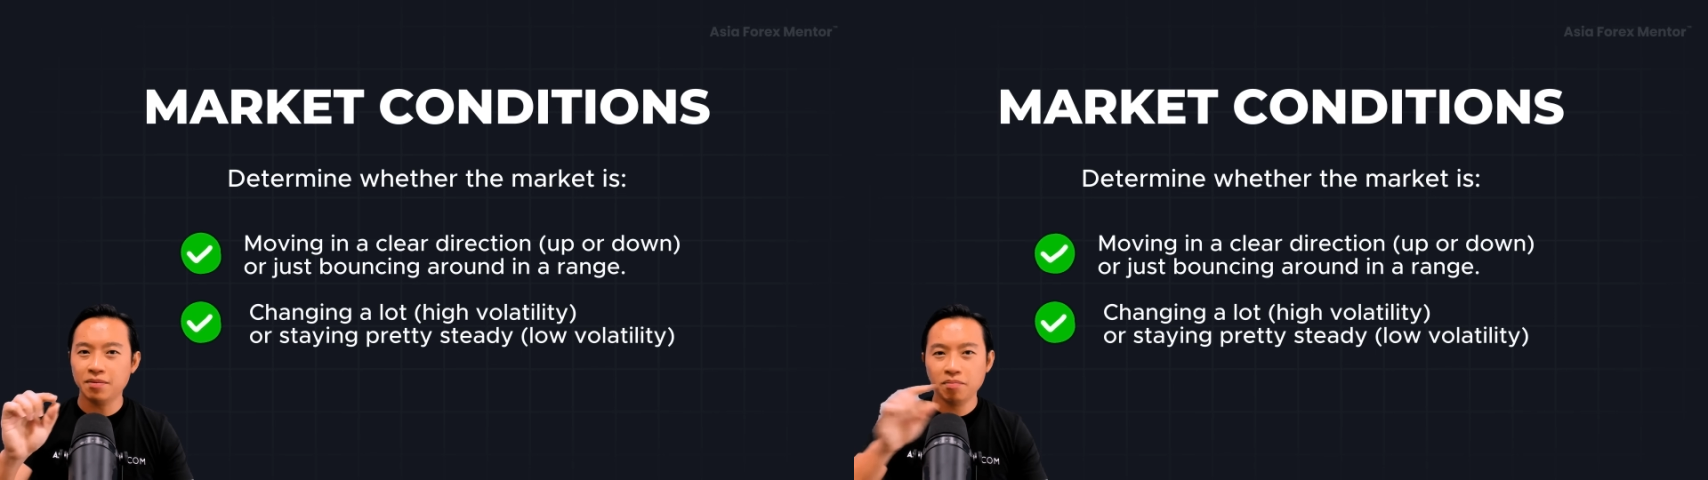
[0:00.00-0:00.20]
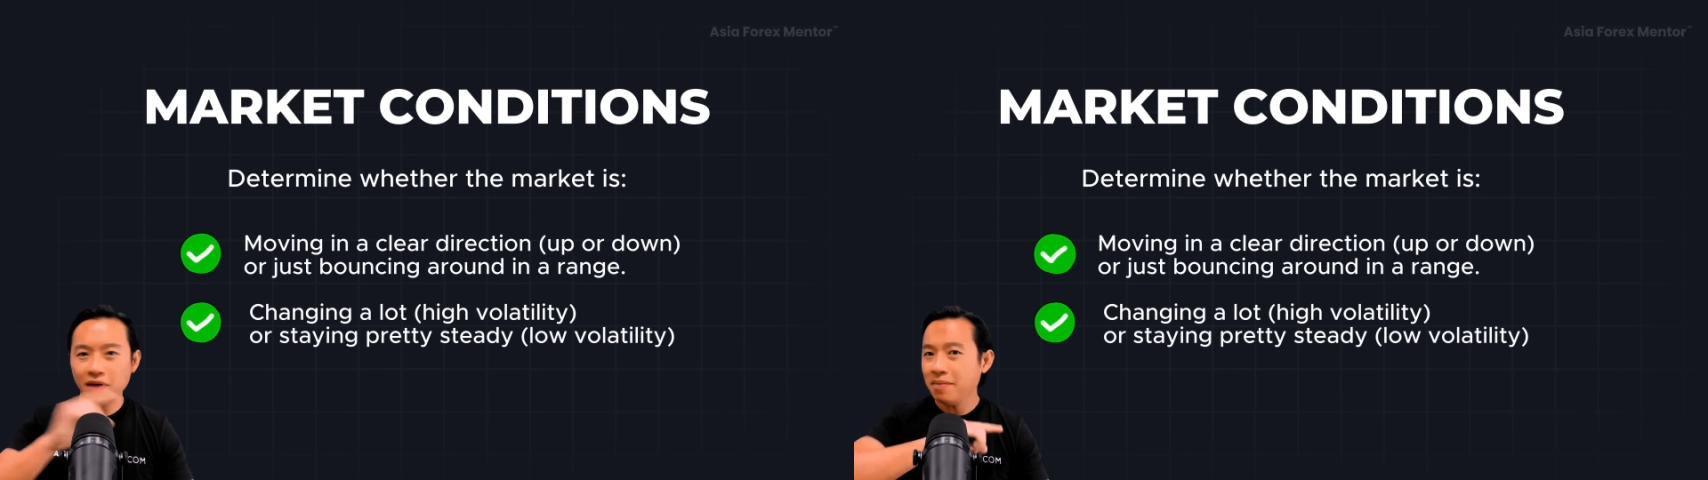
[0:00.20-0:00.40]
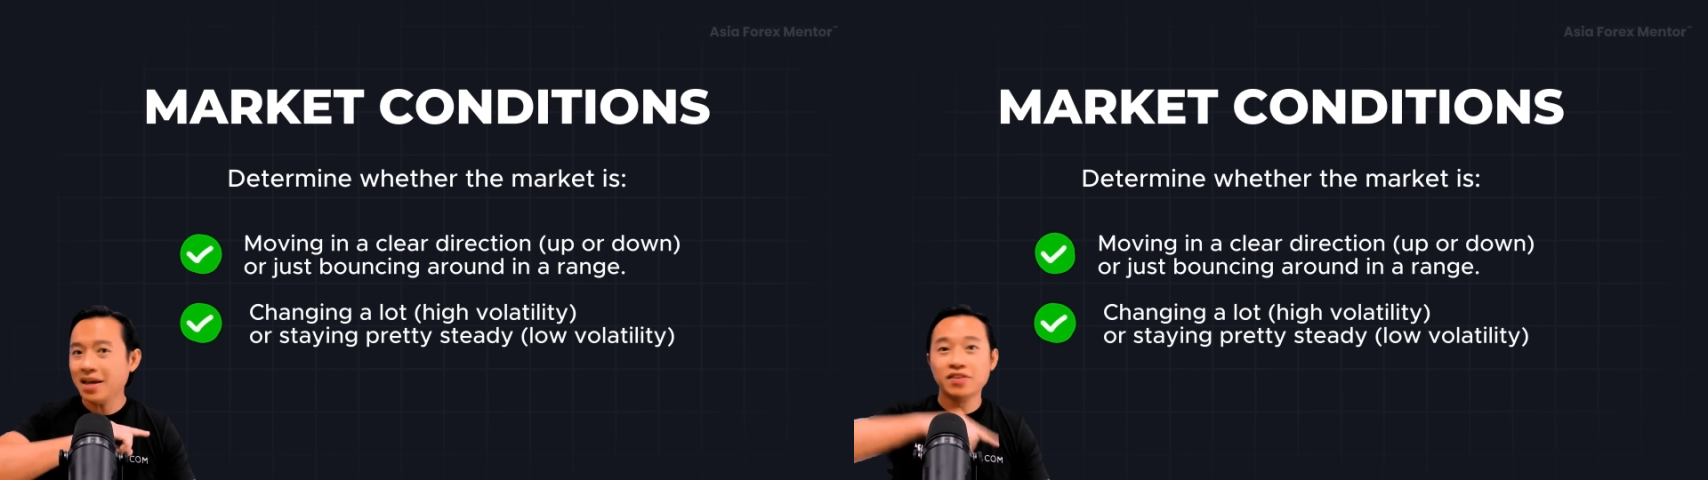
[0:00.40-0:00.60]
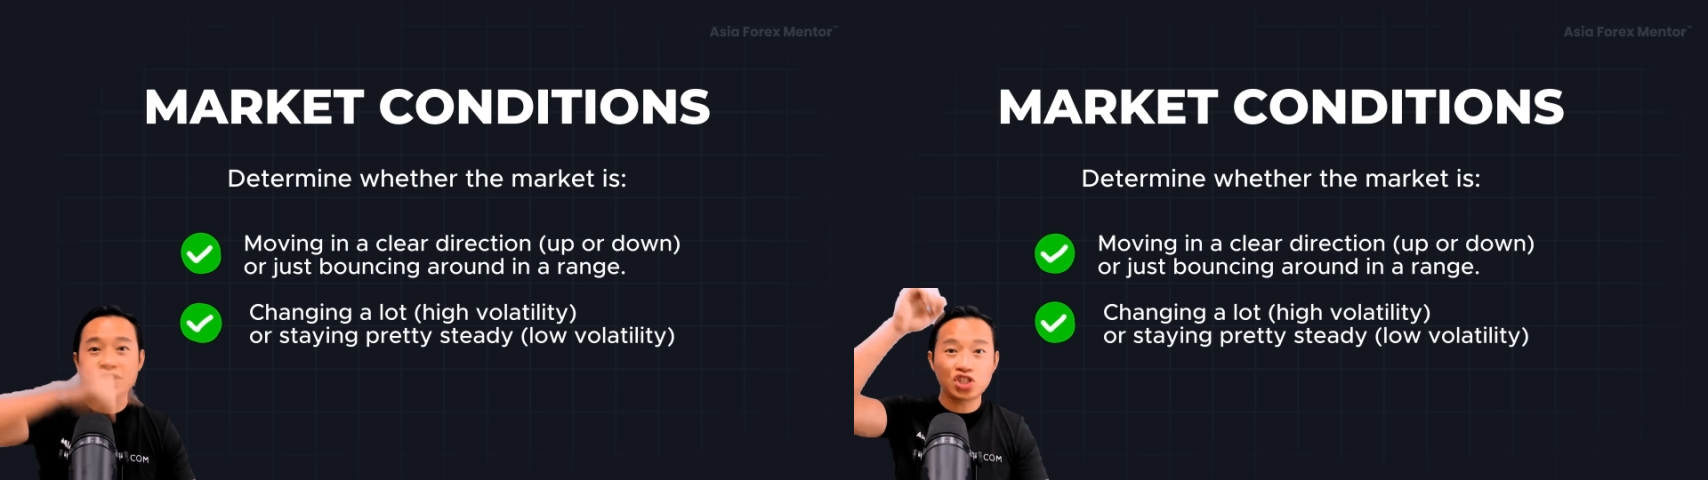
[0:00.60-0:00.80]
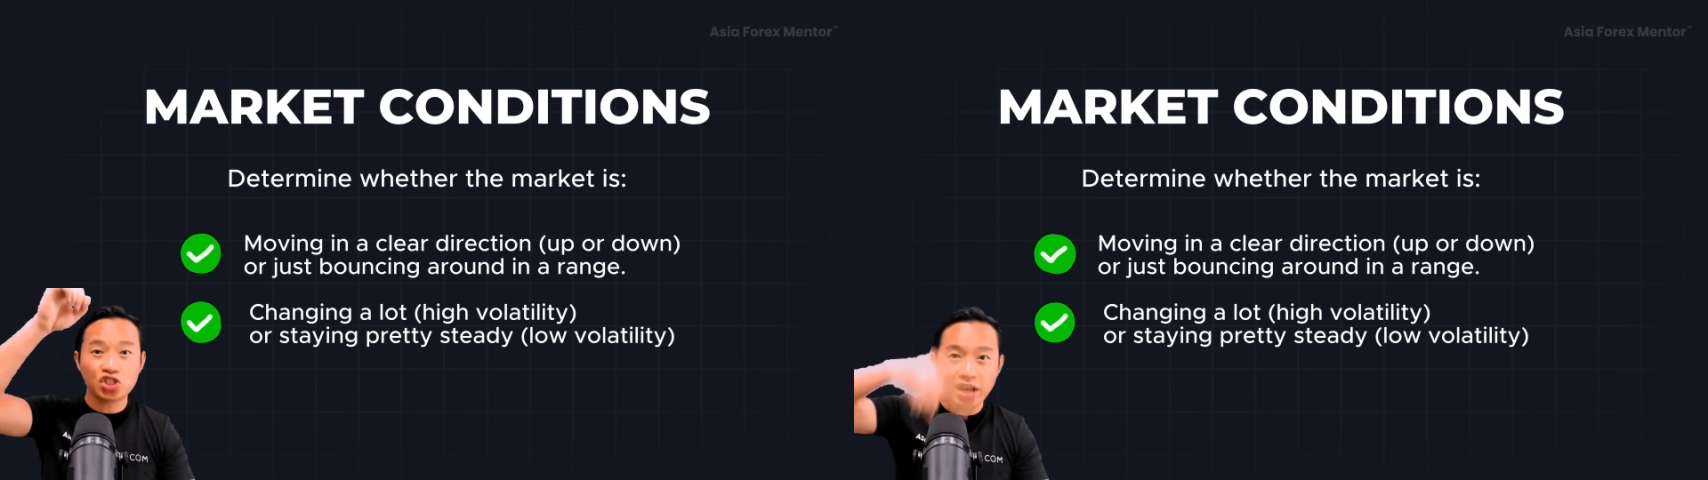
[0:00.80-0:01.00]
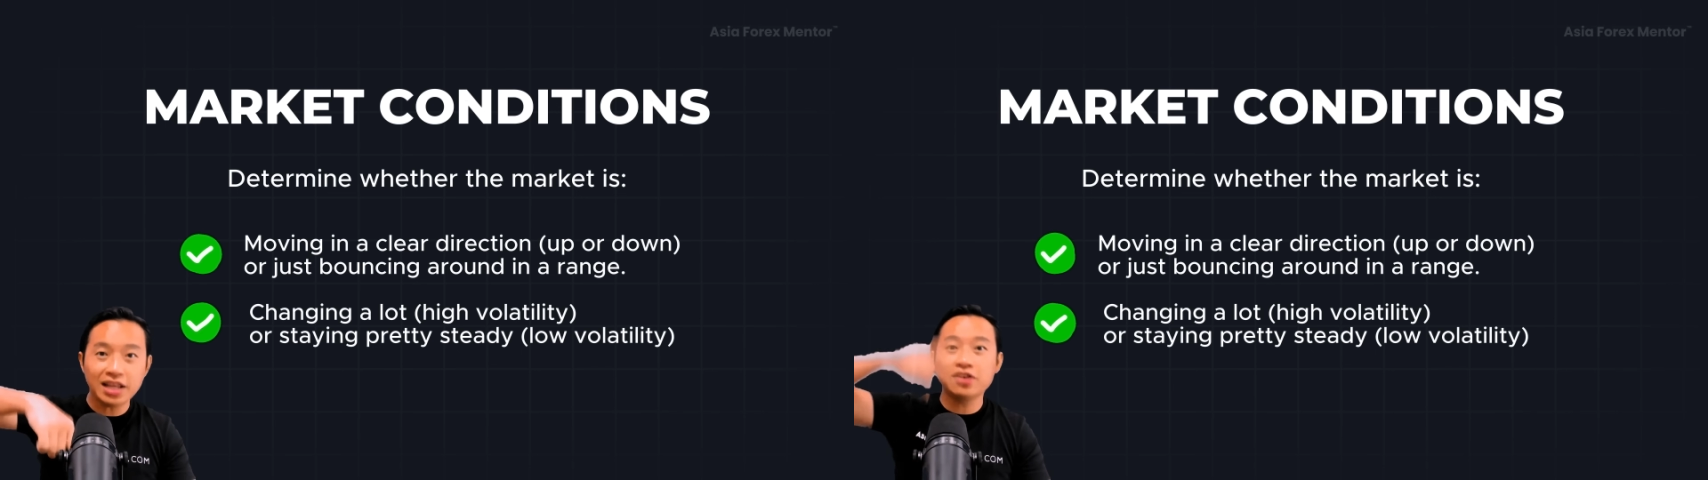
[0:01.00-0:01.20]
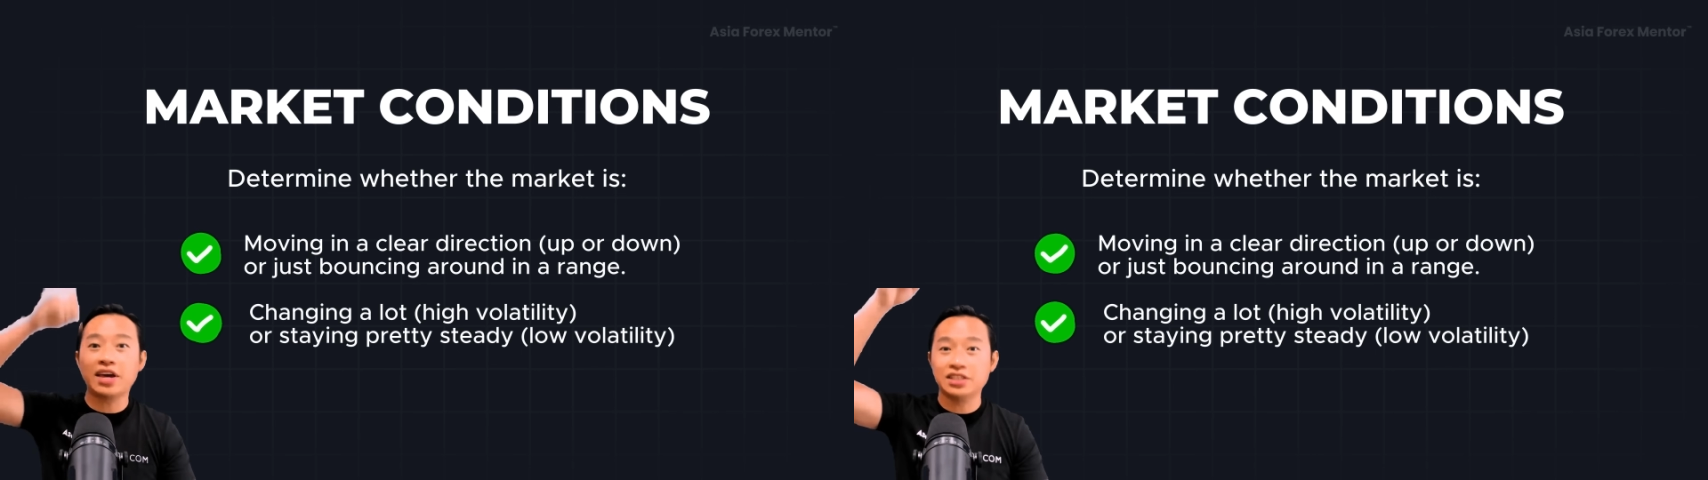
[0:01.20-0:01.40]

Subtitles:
I mean, if it's trending, you can